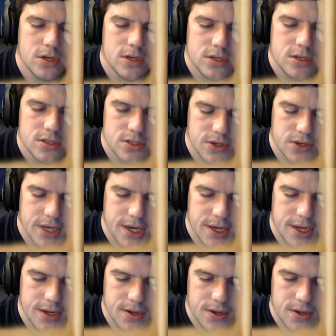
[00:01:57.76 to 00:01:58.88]
So you
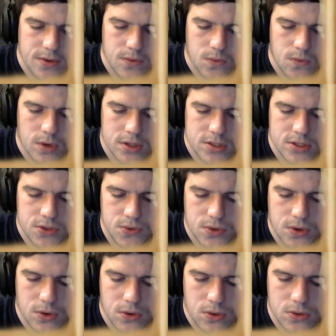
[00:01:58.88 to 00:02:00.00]
get 2
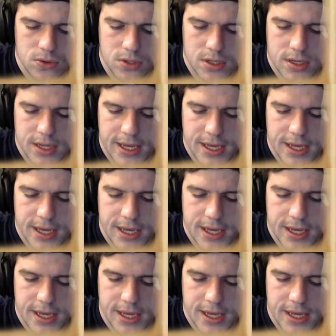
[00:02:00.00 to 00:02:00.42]
gold